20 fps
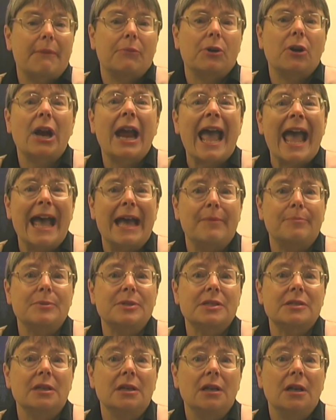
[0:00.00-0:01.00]

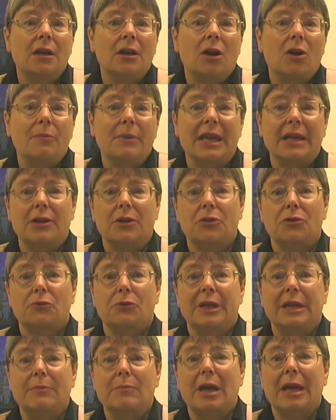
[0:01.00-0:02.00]
perhaps
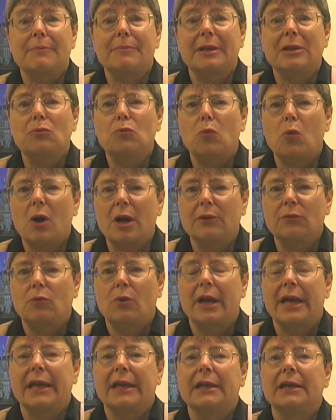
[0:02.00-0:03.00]
omega-3 might be one
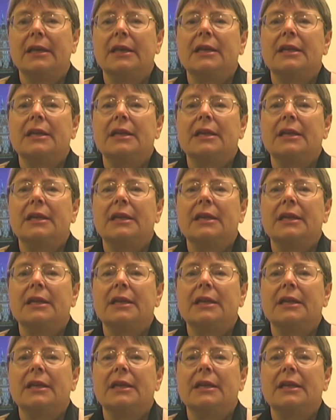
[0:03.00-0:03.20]
way